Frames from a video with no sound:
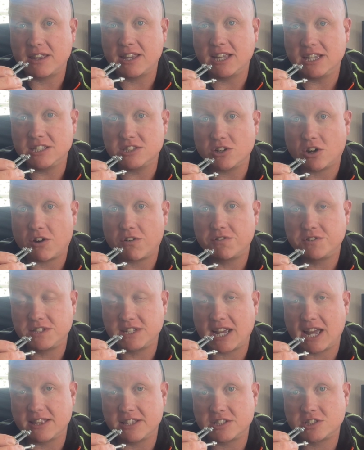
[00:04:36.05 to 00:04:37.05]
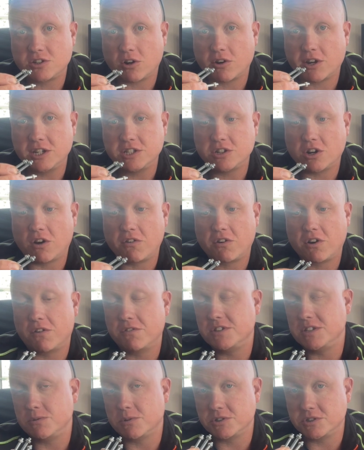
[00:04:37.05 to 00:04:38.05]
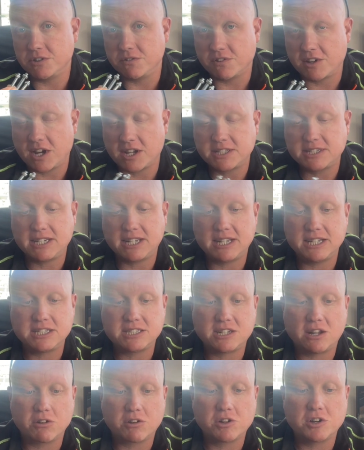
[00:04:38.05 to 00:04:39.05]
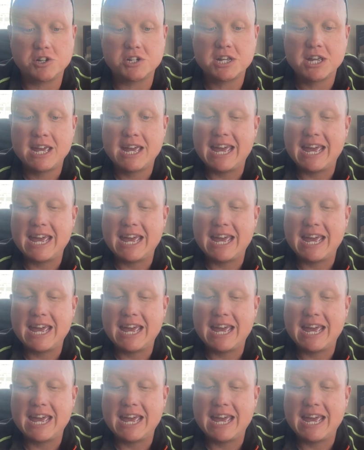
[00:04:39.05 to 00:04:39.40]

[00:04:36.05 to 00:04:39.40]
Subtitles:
these off to get the socket off, and obviously once you've cut it, it's no good.